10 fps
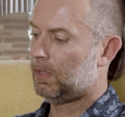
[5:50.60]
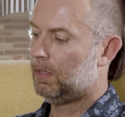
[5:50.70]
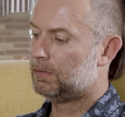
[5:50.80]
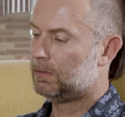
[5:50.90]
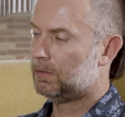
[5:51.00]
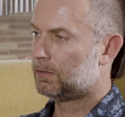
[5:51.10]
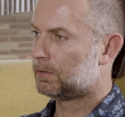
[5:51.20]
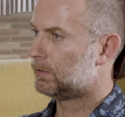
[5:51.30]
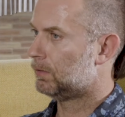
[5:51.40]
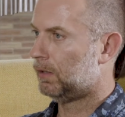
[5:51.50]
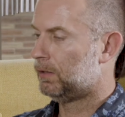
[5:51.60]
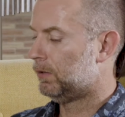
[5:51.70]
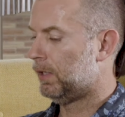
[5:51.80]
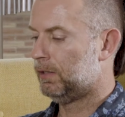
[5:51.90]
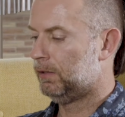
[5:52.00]
Is
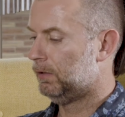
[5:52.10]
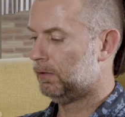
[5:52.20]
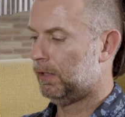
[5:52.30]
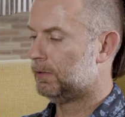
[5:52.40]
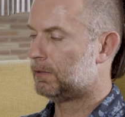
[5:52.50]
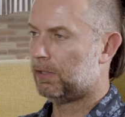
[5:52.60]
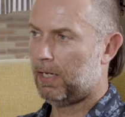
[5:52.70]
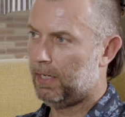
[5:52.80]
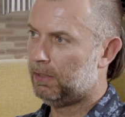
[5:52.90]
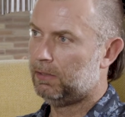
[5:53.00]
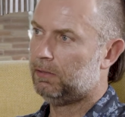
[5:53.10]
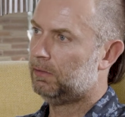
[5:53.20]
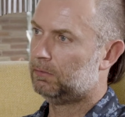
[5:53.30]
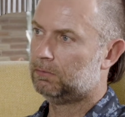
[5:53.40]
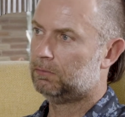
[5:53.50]
there any
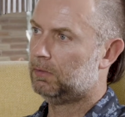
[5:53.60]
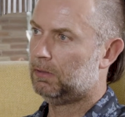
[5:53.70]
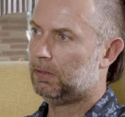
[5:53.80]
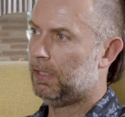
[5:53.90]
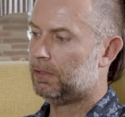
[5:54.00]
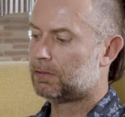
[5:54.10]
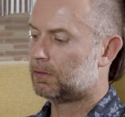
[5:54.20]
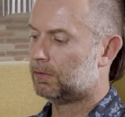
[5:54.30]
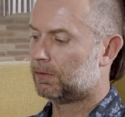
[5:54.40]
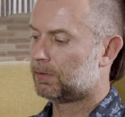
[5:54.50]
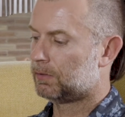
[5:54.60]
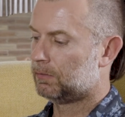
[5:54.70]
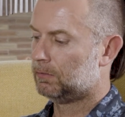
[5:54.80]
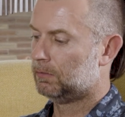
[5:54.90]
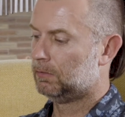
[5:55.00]
instance,
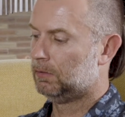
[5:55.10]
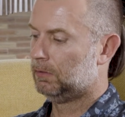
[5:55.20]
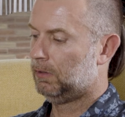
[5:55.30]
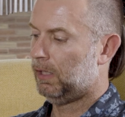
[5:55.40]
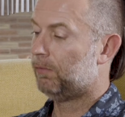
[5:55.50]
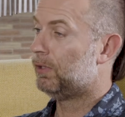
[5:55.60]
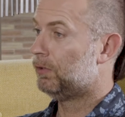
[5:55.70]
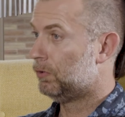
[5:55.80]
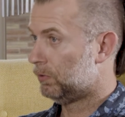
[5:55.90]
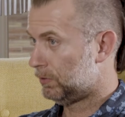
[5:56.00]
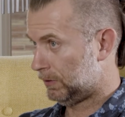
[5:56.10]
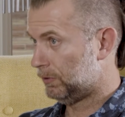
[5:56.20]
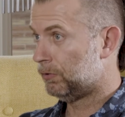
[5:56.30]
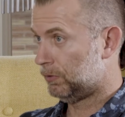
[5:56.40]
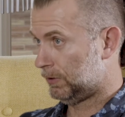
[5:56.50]
I mean, you're
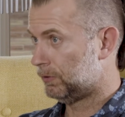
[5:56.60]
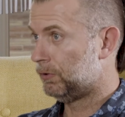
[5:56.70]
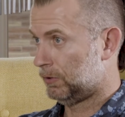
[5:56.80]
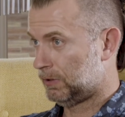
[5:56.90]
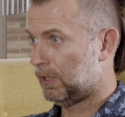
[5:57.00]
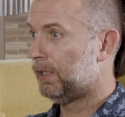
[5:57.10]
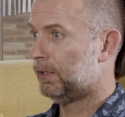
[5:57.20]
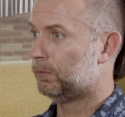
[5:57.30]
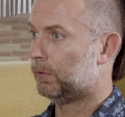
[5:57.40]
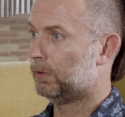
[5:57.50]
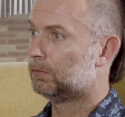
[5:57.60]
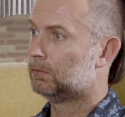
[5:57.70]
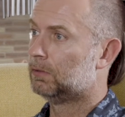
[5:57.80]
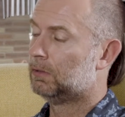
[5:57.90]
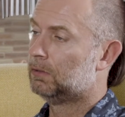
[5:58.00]
citing one,
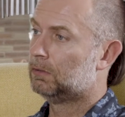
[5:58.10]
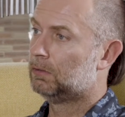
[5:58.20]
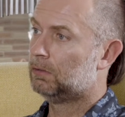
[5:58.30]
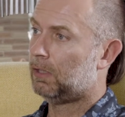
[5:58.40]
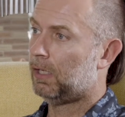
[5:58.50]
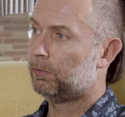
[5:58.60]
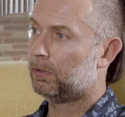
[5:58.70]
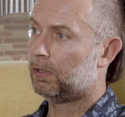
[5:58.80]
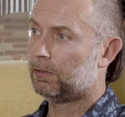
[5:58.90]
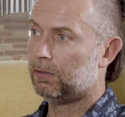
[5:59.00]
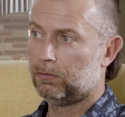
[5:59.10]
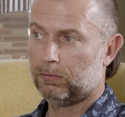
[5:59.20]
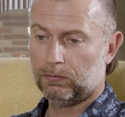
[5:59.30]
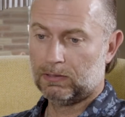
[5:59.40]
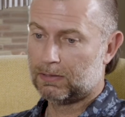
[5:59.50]
I would argue,
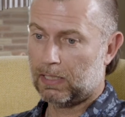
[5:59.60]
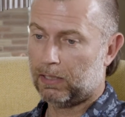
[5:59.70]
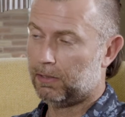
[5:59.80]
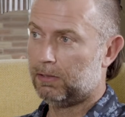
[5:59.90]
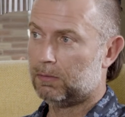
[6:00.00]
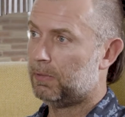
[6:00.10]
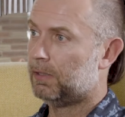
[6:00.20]
does that need to be